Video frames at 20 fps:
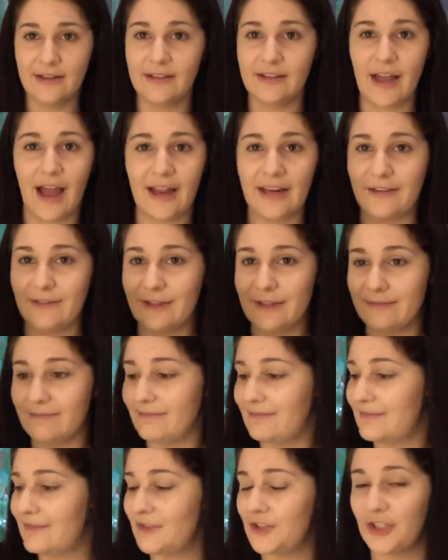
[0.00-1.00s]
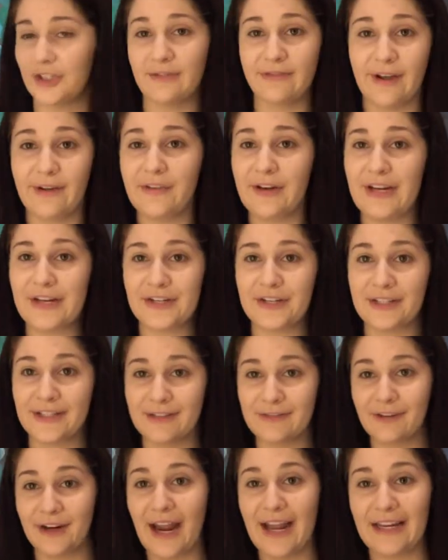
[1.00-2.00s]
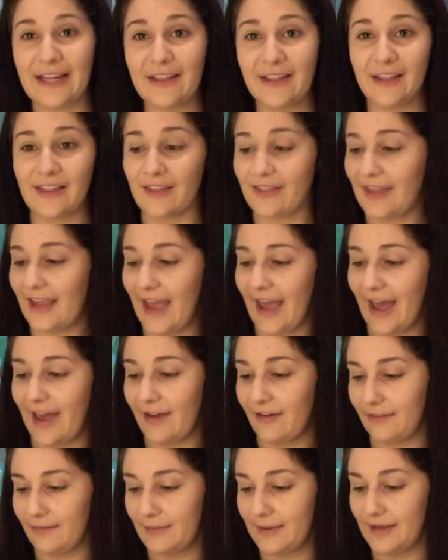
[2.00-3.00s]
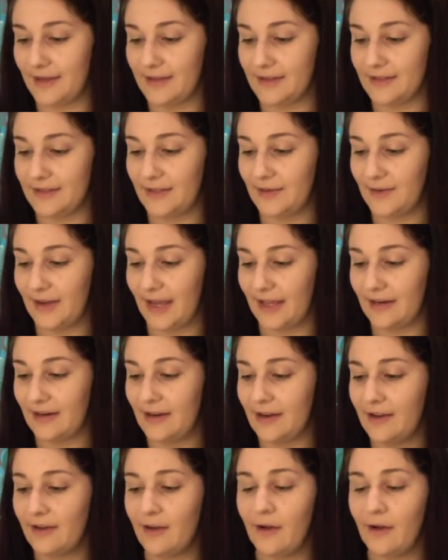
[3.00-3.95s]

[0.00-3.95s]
Not even just foundations, for anything that they have, because you get